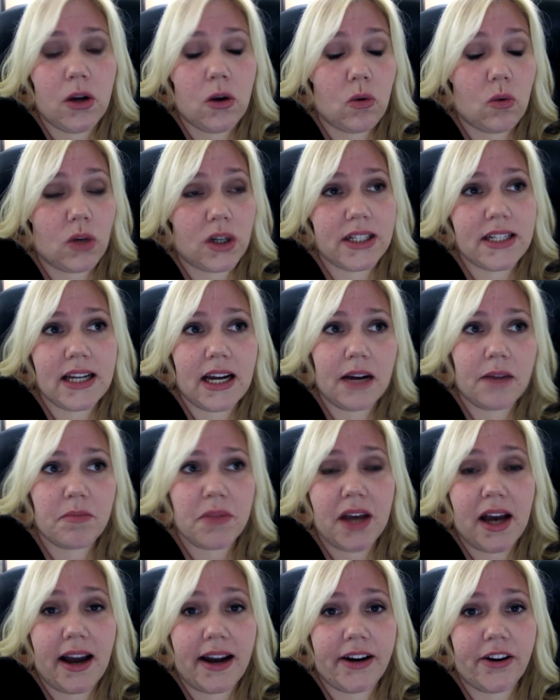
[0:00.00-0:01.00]
One time
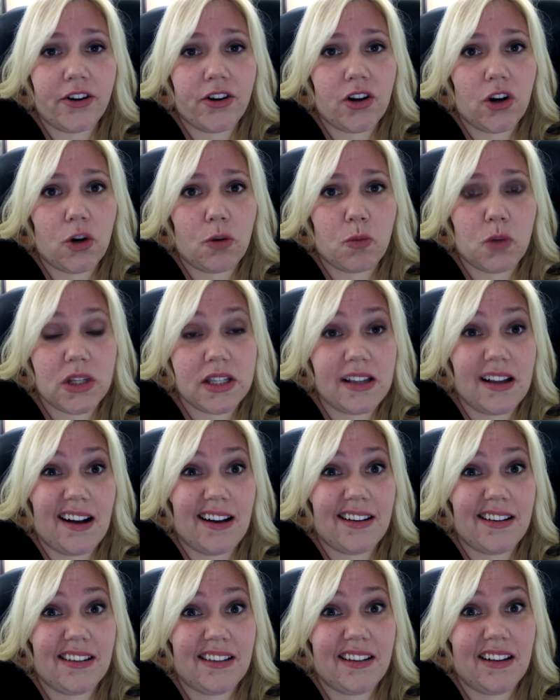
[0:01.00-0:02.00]
the Iron Dome was
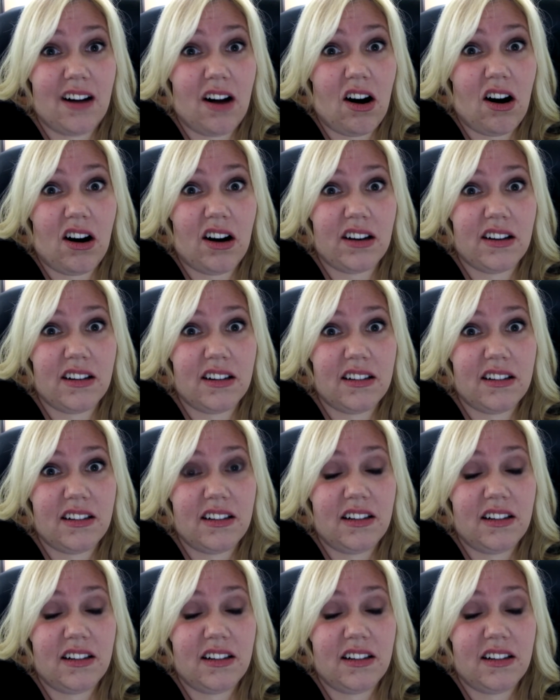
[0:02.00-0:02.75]
not on.